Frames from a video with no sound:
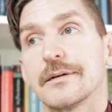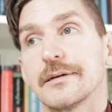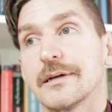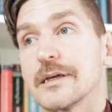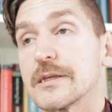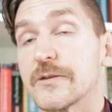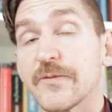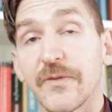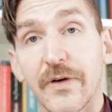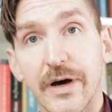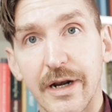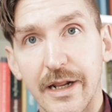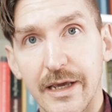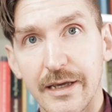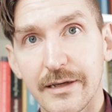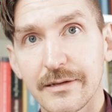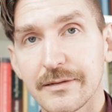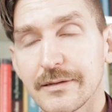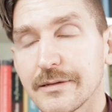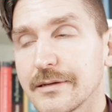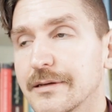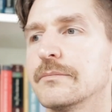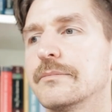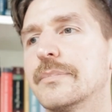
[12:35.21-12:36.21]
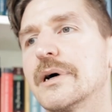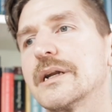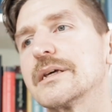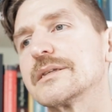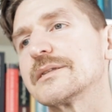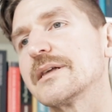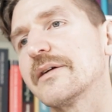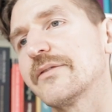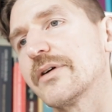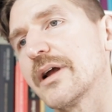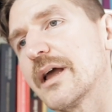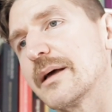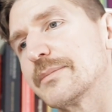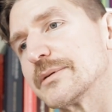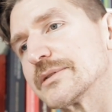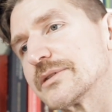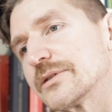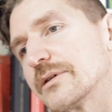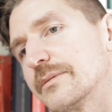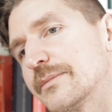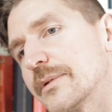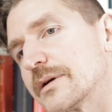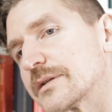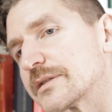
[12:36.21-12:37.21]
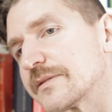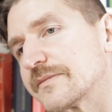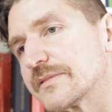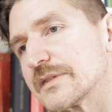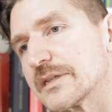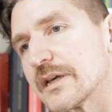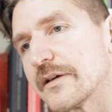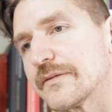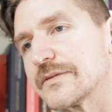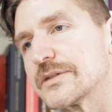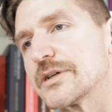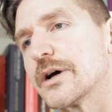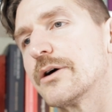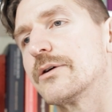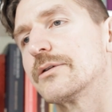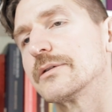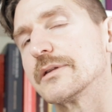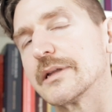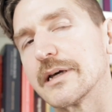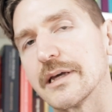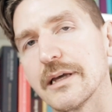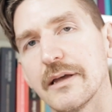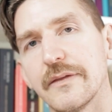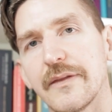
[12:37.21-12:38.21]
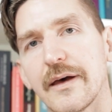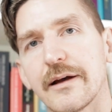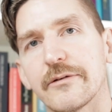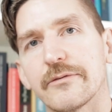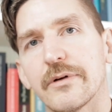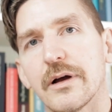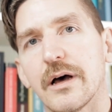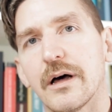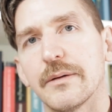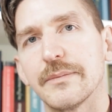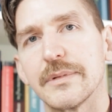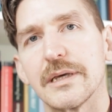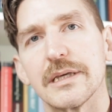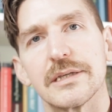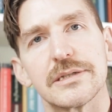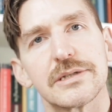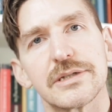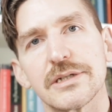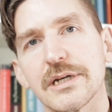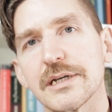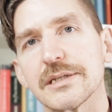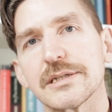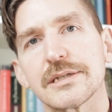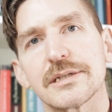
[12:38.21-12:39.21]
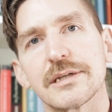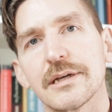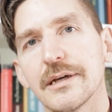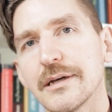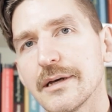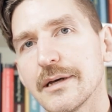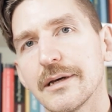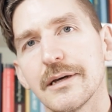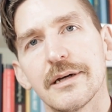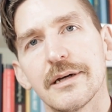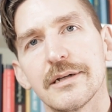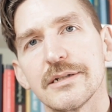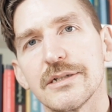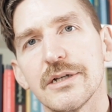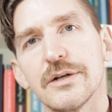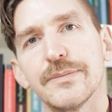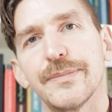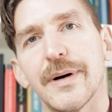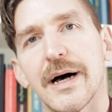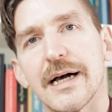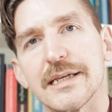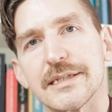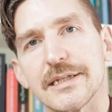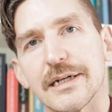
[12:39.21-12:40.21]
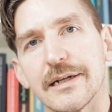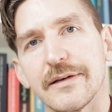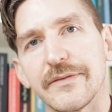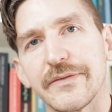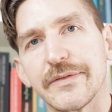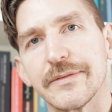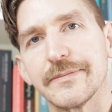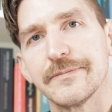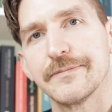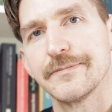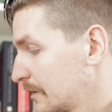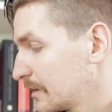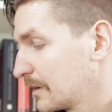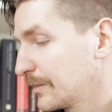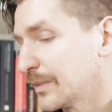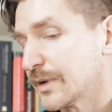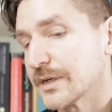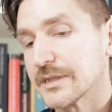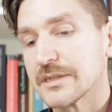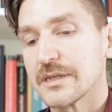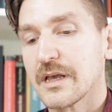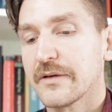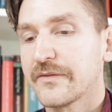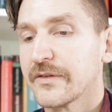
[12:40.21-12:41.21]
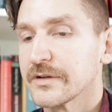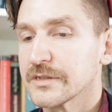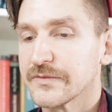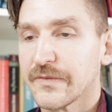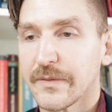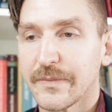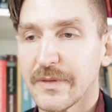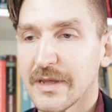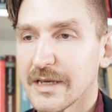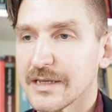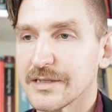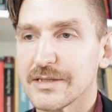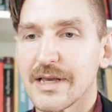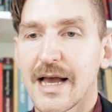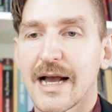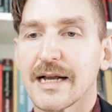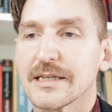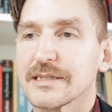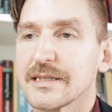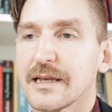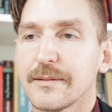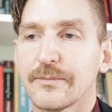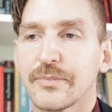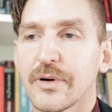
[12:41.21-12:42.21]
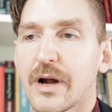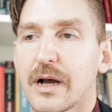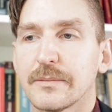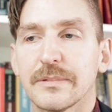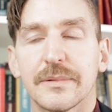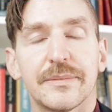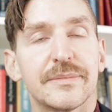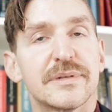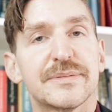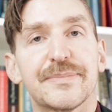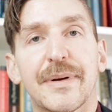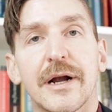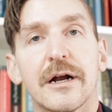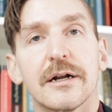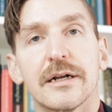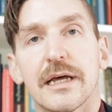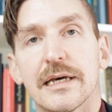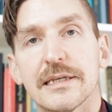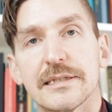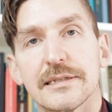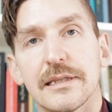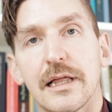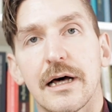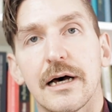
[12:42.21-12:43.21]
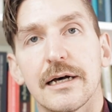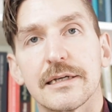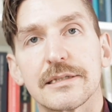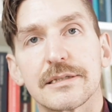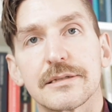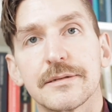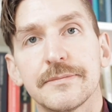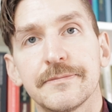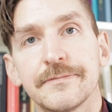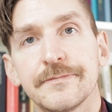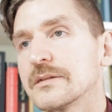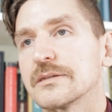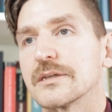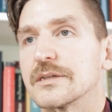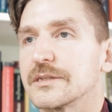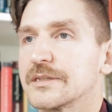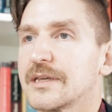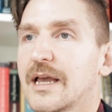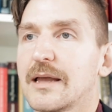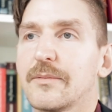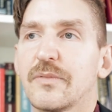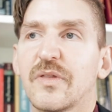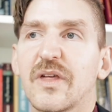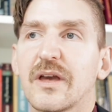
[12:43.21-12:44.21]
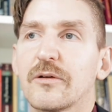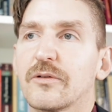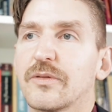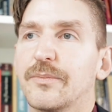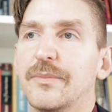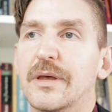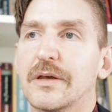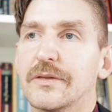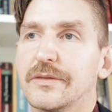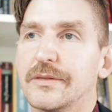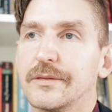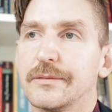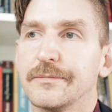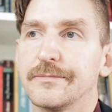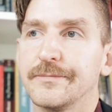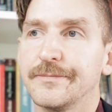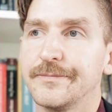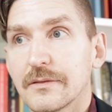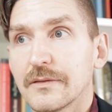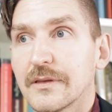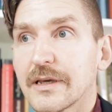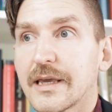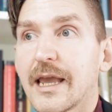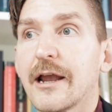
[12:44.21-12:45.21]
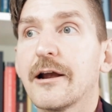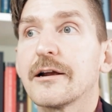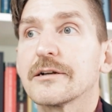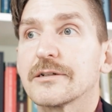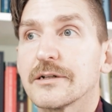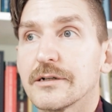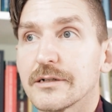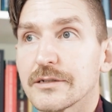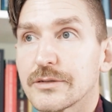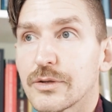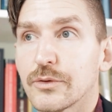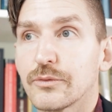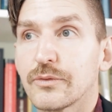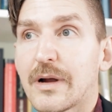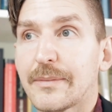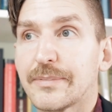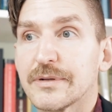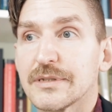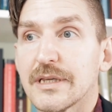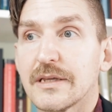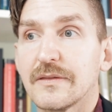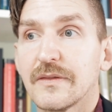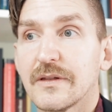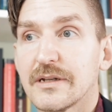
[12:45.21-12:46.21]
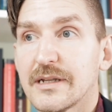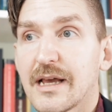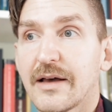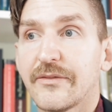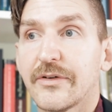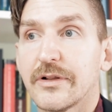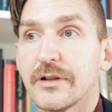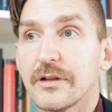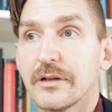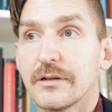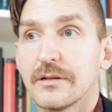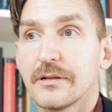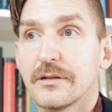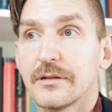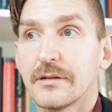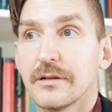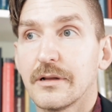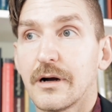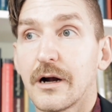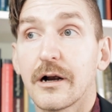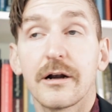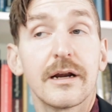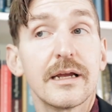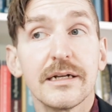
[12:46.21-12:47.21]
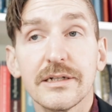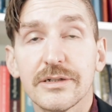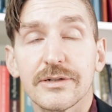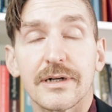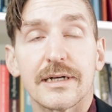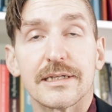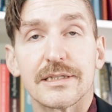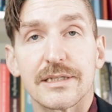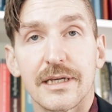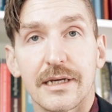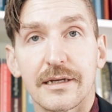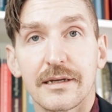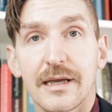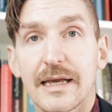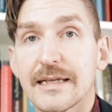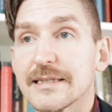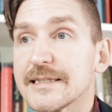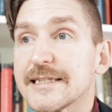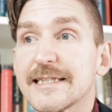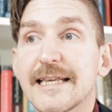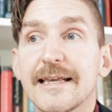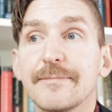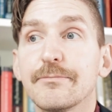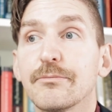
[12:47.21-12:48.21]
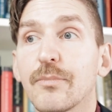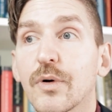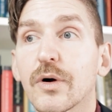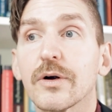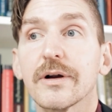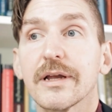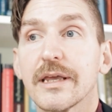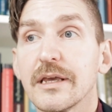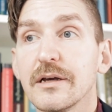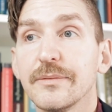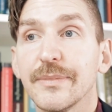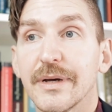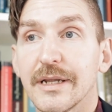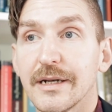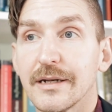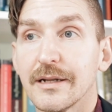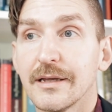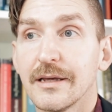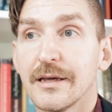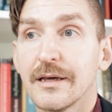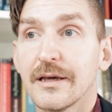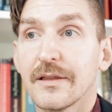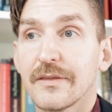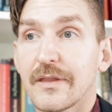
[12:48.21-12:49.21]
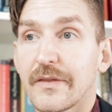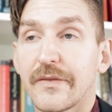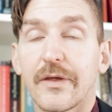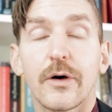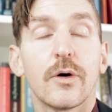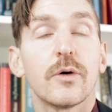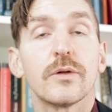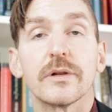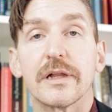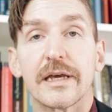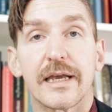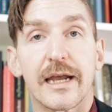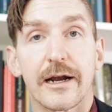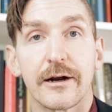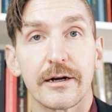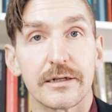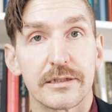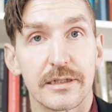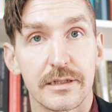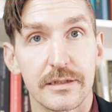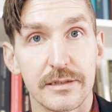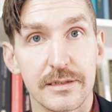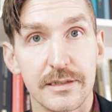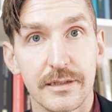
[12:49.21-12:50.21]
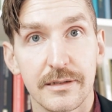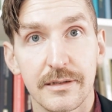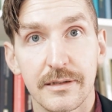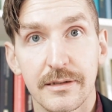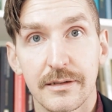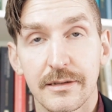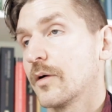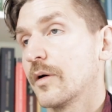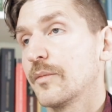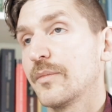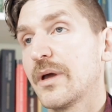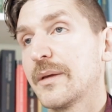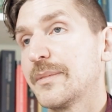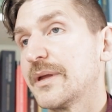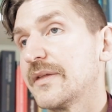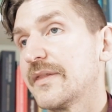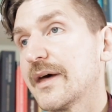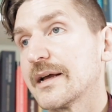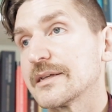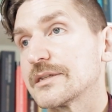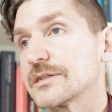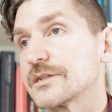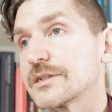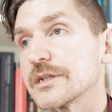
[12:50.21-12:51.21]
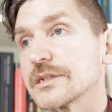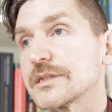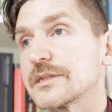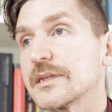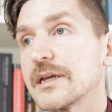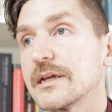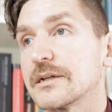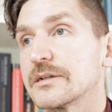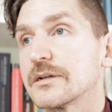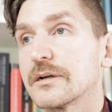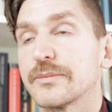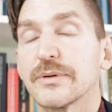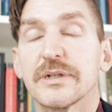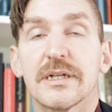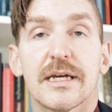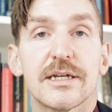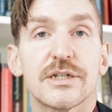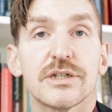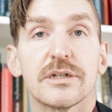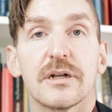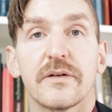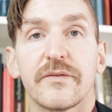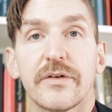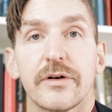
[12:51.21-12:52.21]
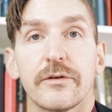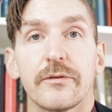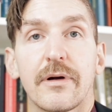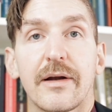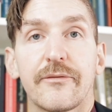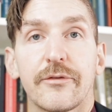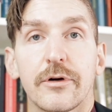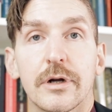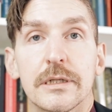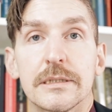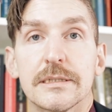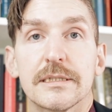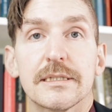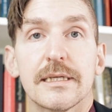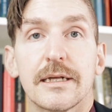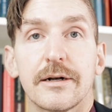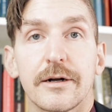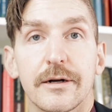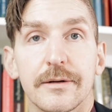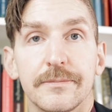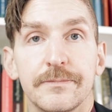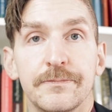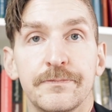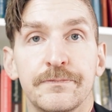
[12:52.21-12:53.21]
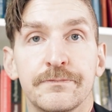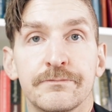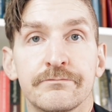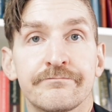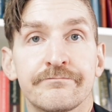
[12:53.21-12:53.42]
He's funny, but he's never able to immerse himself totally in that realm. He's just too positive. The book suffers from the exact same problem as Paradise Lost. It's the same thing with Milton. The characters who represent the devil are interesting and seem more human than the holy characters. Or maybe that's just the interpretation of an irreverent sinner.